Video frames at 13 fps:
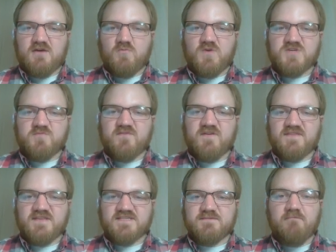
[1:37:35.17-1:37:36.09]
which
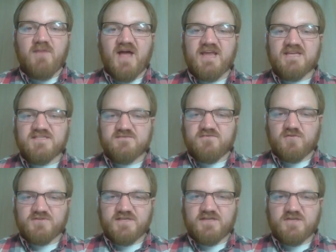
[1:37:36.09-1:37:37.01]
prevent this bias
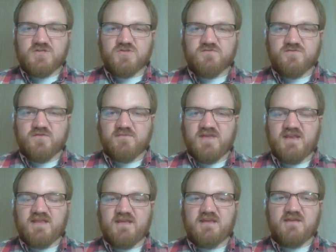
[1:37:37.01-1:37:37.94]
voltage from
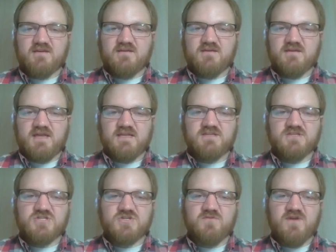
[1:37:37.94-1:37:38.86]
getting
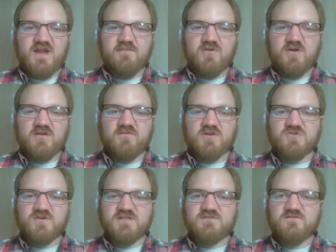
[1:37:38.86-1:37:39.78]
into any part of our
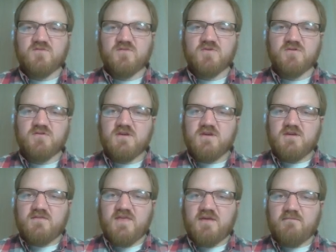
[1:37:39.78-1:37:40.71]
transformer.
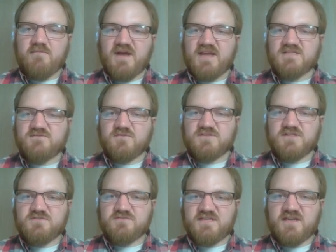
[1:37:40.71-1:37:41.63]
That bias
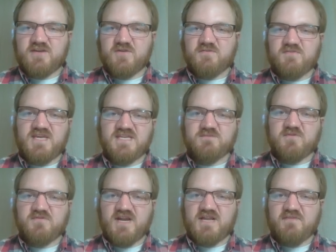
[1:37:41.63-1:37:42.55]
voltage, we'll take a quick peek, is
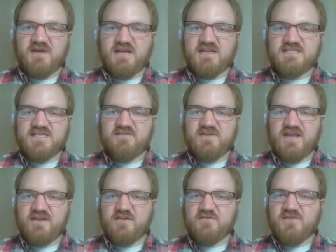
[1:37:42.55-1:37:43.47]
provided by a
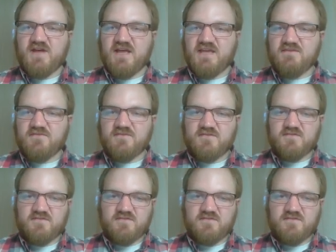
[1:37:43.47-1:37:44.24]
7805.